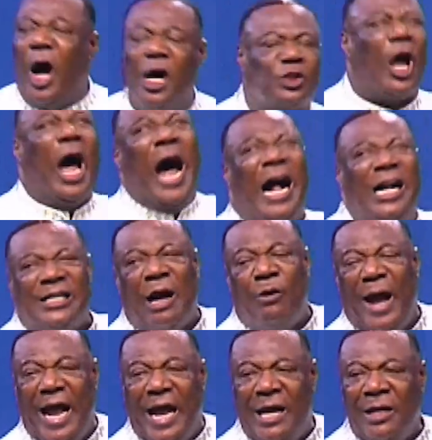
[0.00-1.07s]
all the way.
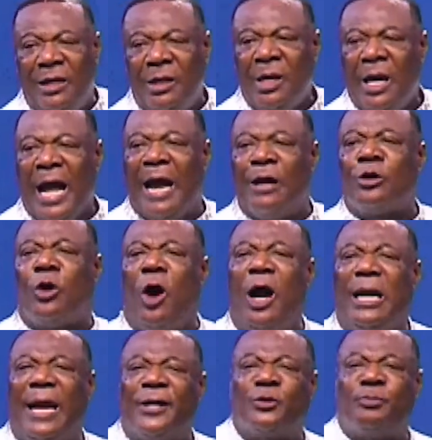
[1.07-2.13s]
And God
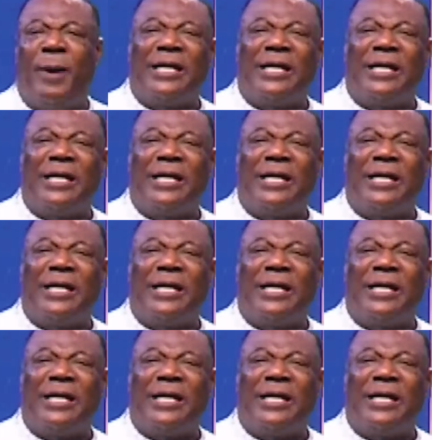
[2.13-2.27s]
expects the